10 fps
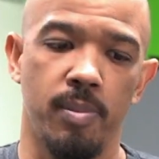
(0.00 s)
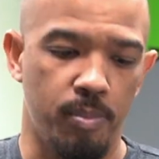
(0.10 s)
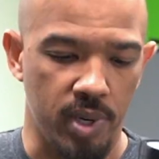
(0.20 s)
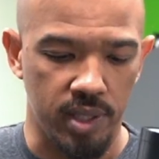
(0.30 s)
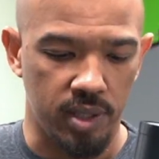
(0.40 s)

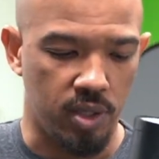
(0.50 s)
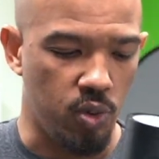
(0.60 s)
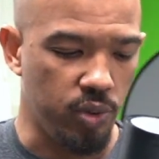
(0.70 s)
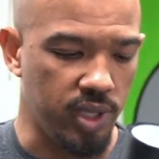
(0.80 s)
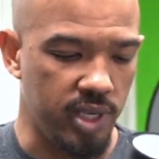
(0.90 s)
But the
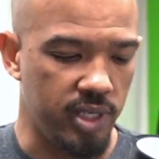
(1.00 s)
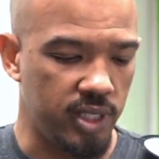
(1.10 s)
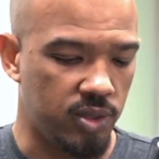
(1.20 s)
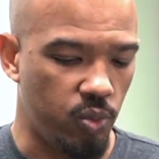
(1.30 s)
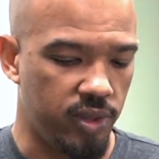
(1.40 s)
cool thing
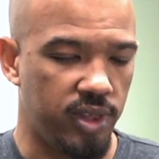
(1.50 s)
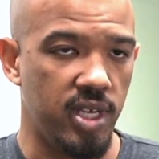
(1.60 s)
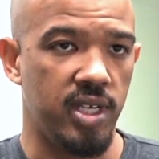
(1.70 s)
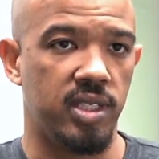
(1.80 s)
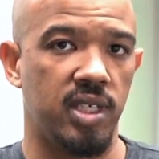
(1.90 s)
is with
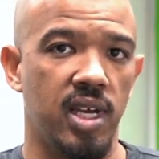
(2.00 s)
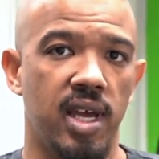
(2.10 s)
this,